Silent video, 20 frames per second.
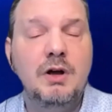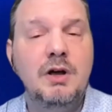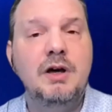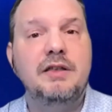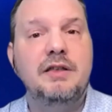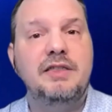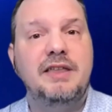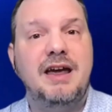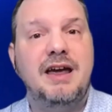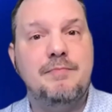
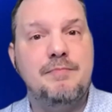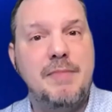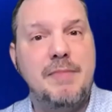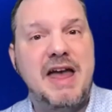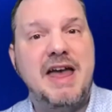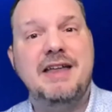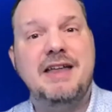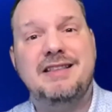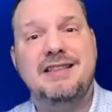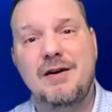They
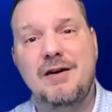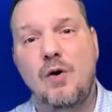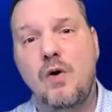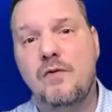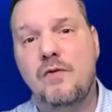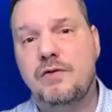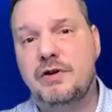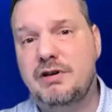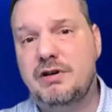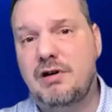may
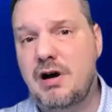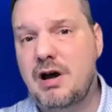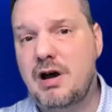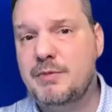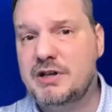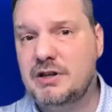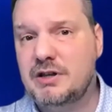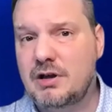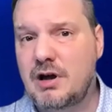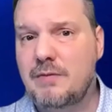over time
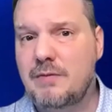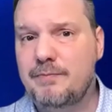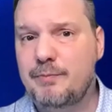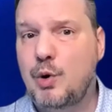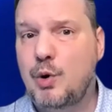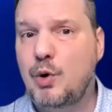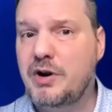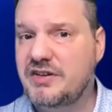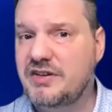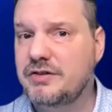adopt
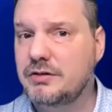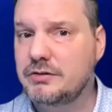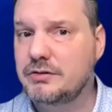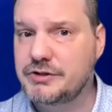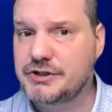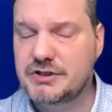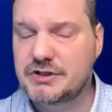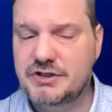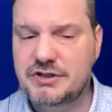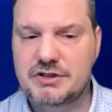point
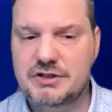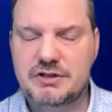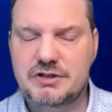solutions.